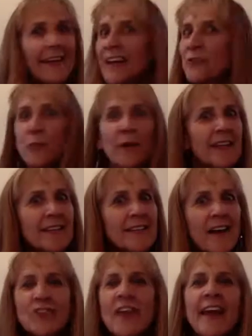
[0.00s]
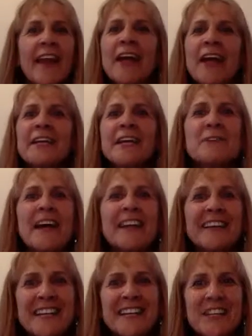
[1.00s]
It really does. And I keep
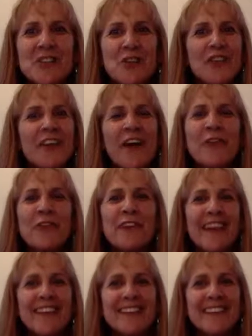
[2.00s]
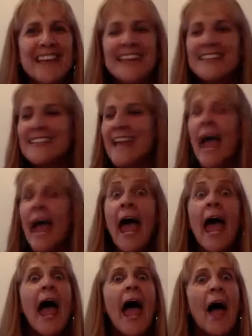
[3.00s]
telling teachers, the other thing I say is,
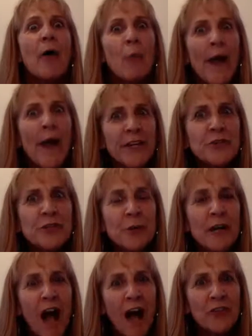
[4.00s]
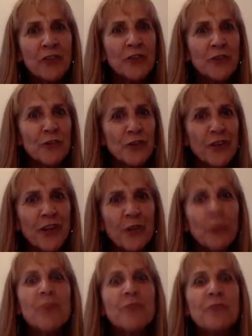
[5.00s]
when you do a concert
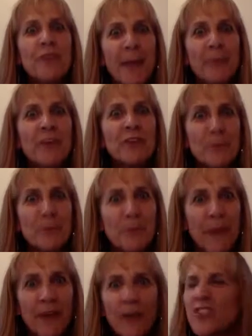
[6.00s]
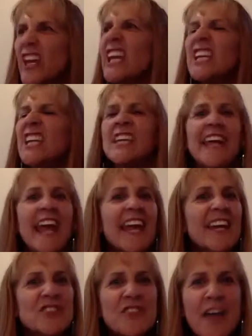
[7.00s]
with families and parents,
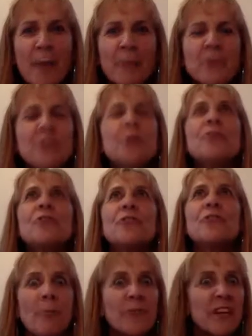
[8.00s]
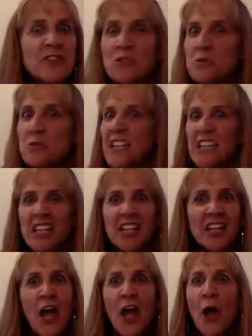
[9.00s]
engage them, do something, do a little